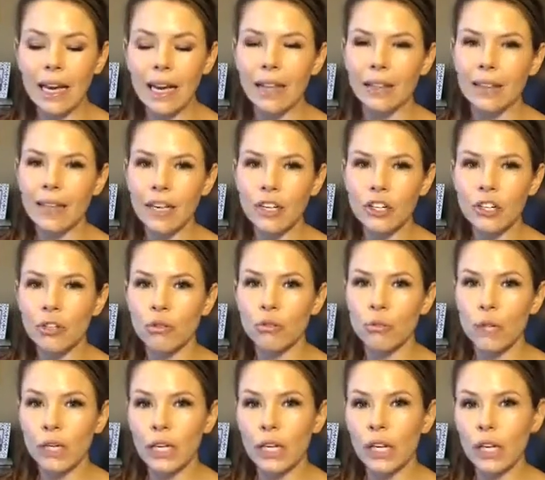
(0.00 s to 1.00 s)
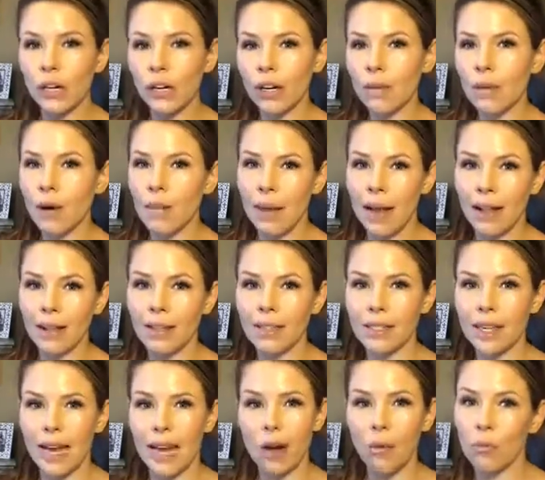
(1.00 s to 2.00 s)
unless you're really good about
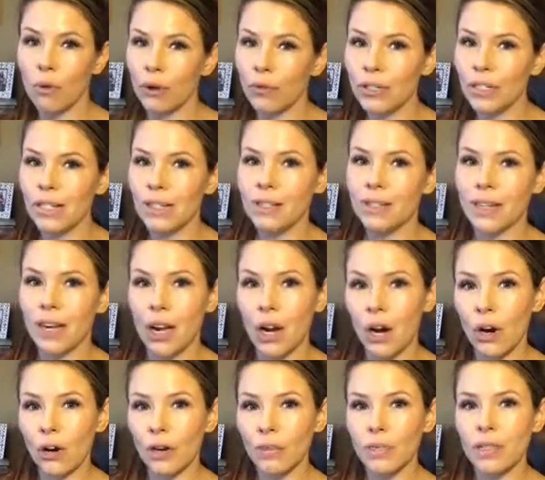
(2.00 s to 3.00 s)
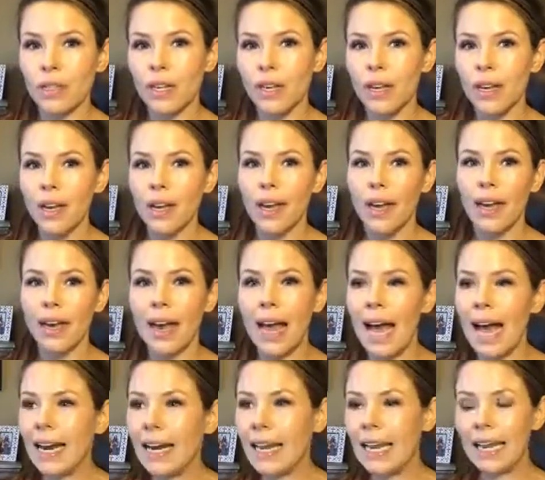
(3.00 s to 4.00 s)
balancing out proteins and carbs and
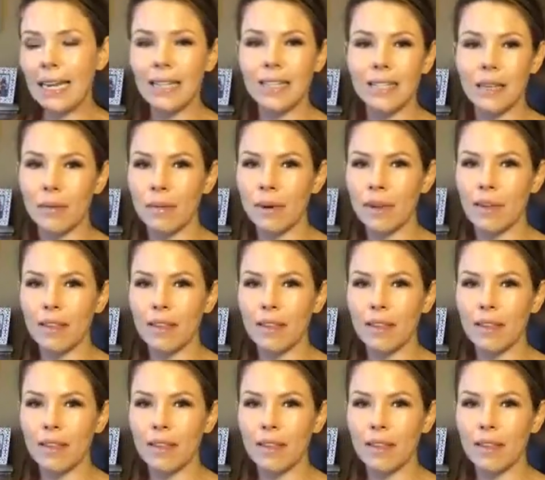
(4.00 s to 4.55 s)
adding in some,